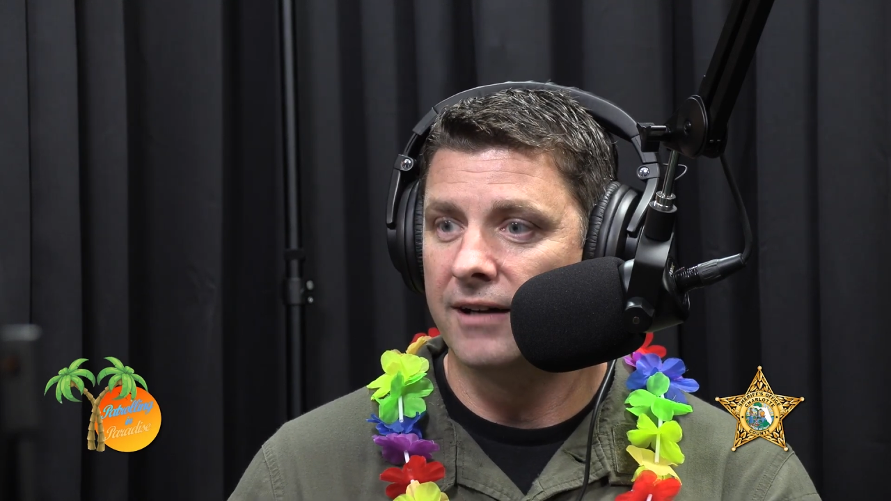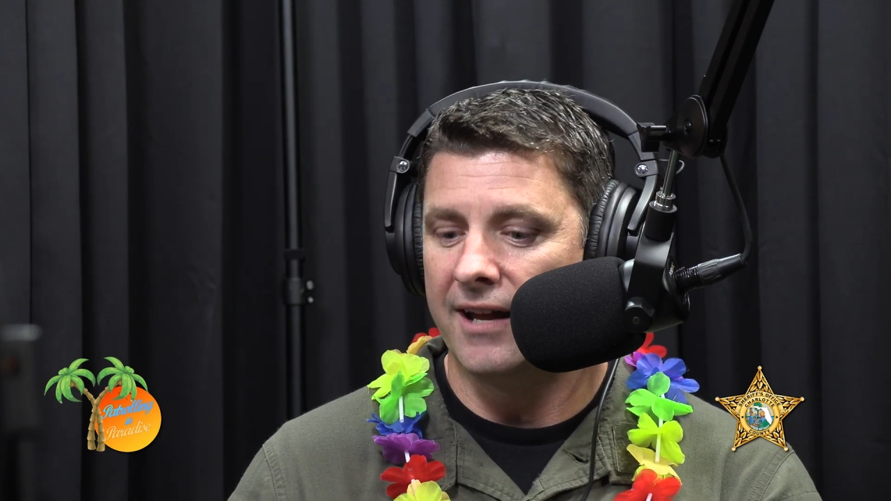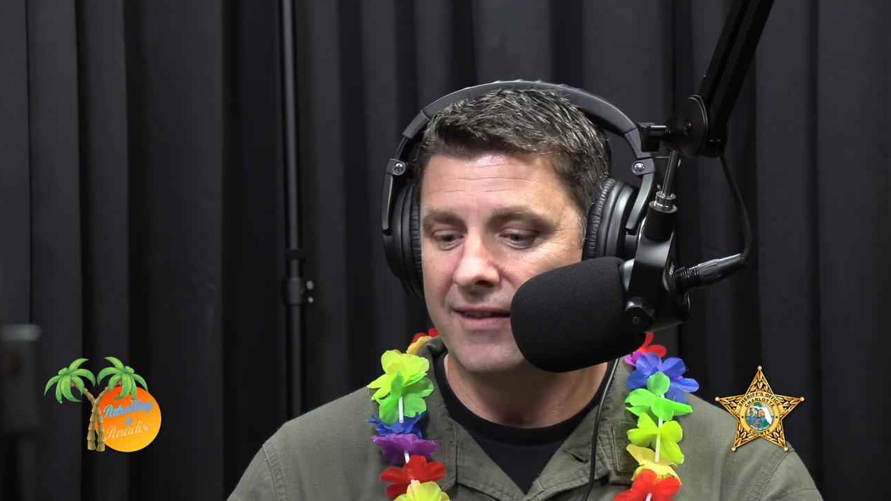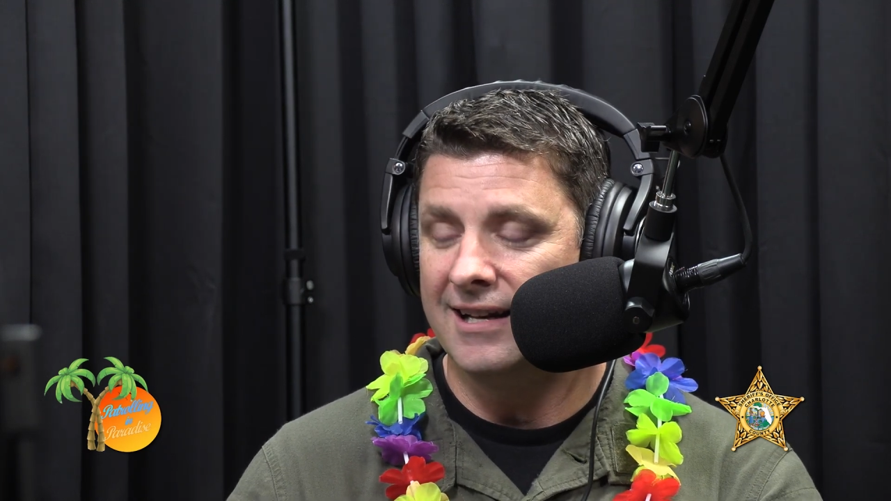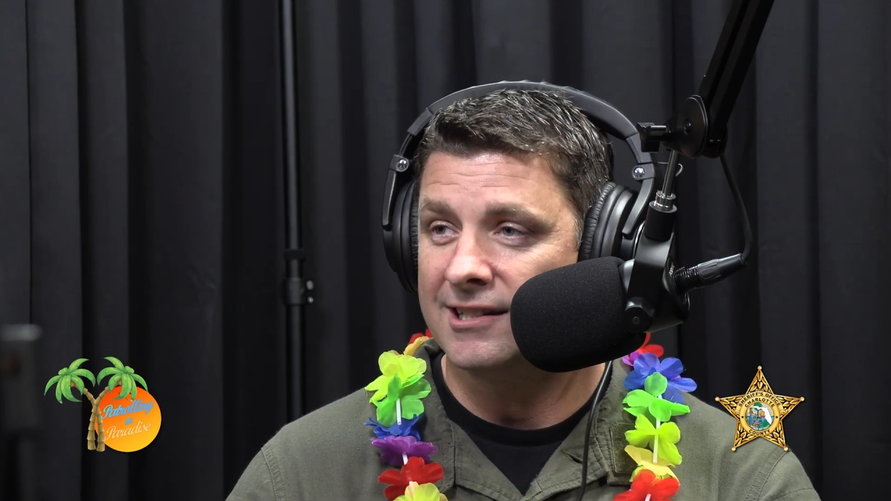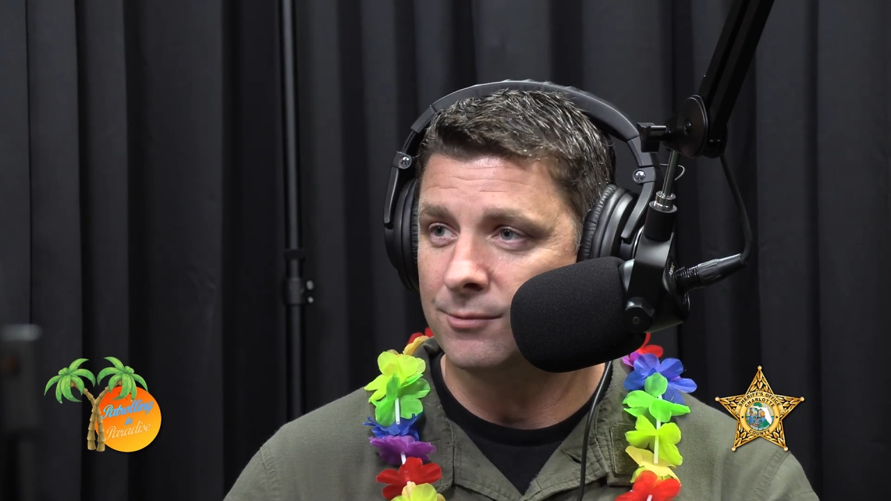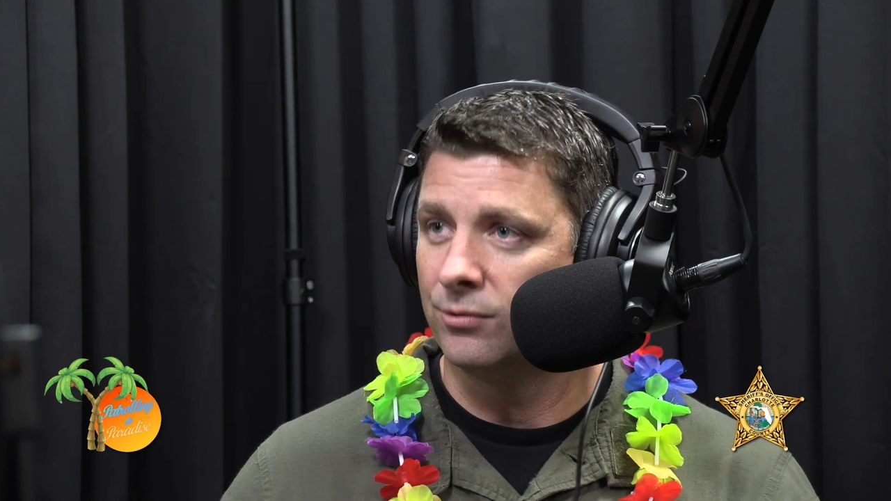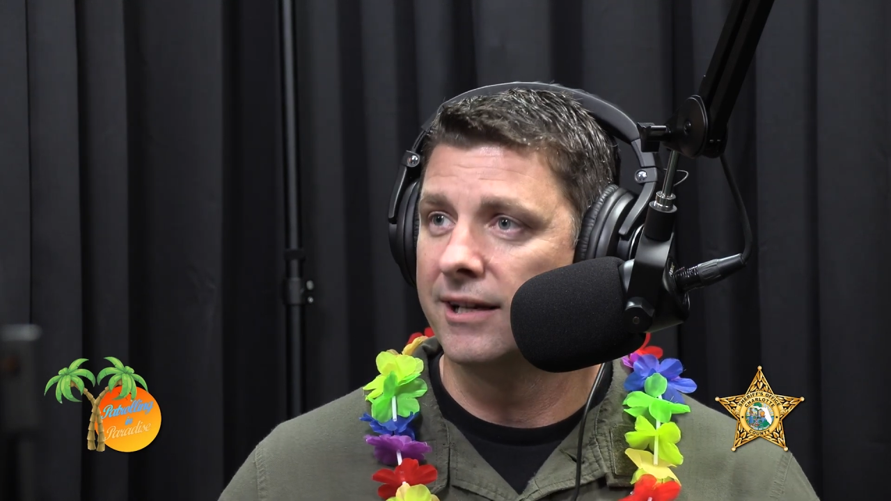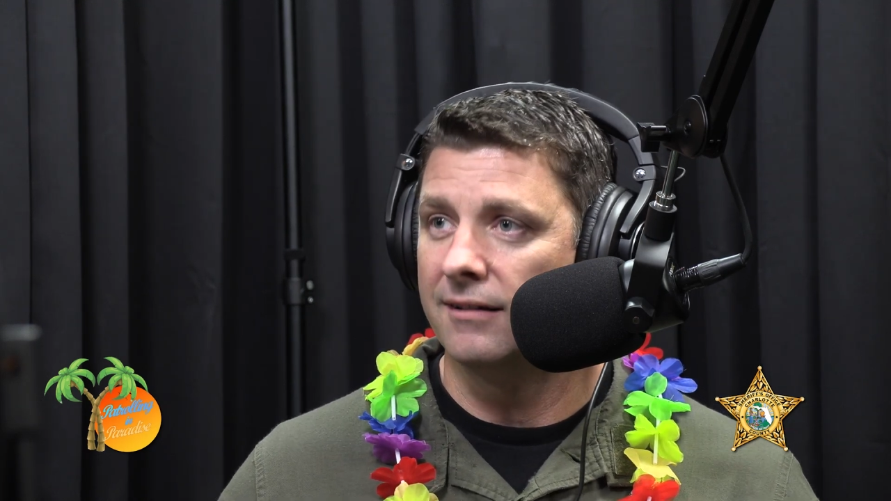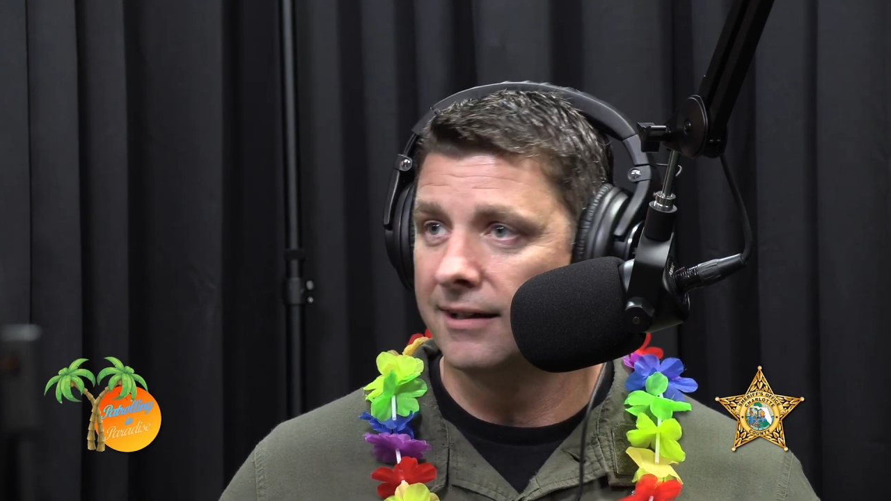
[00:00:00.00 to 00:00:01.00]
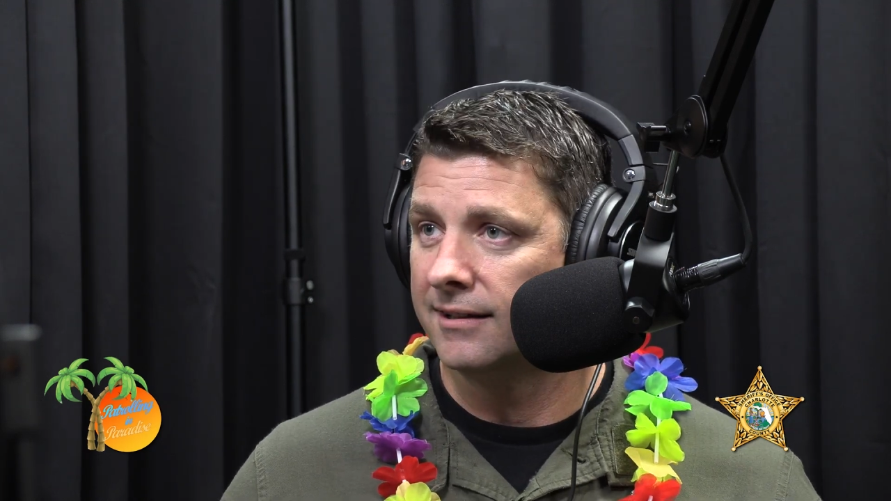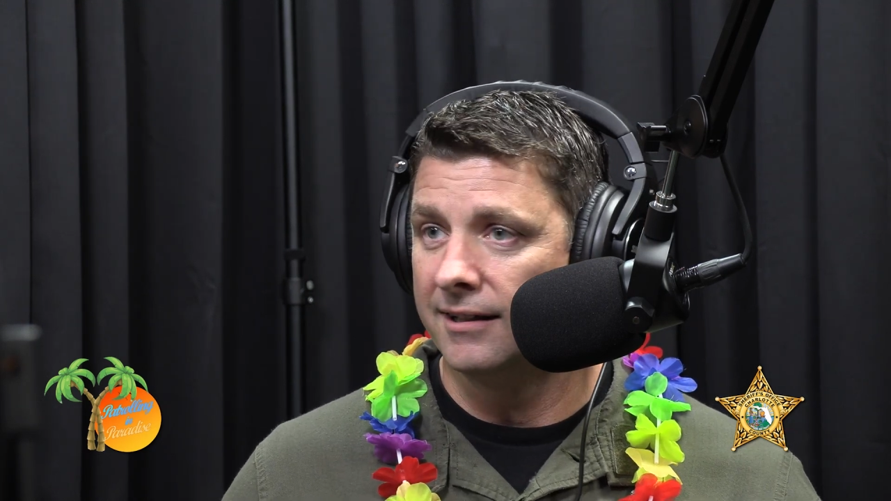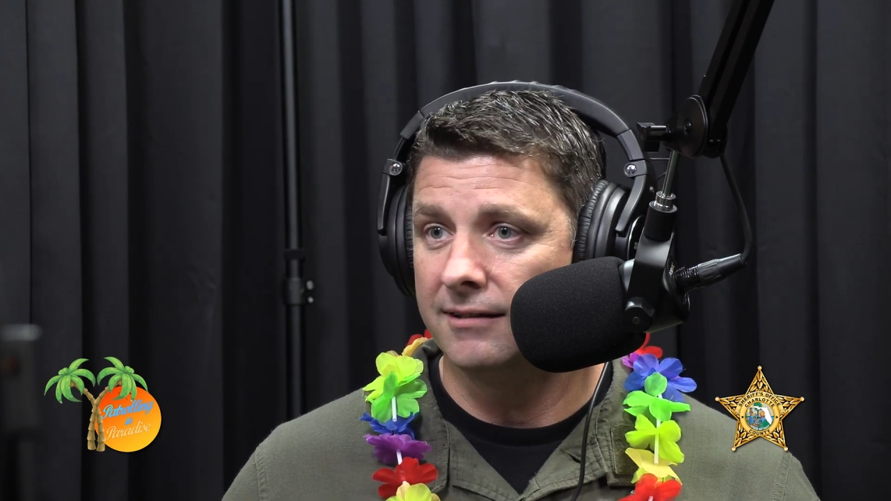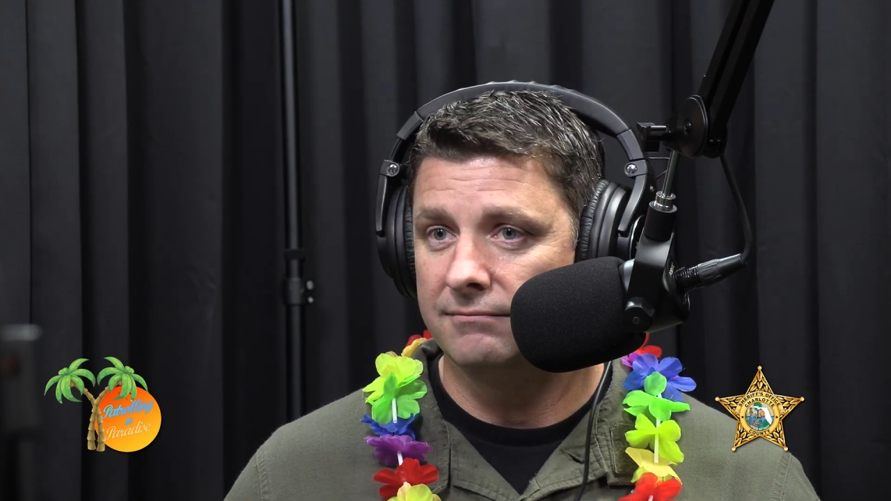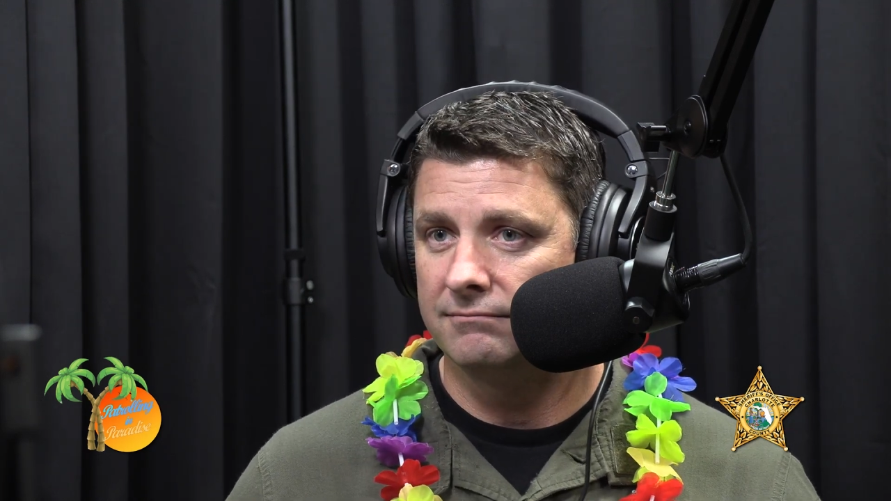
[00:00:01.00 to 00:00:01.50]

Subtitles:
And then it spread like a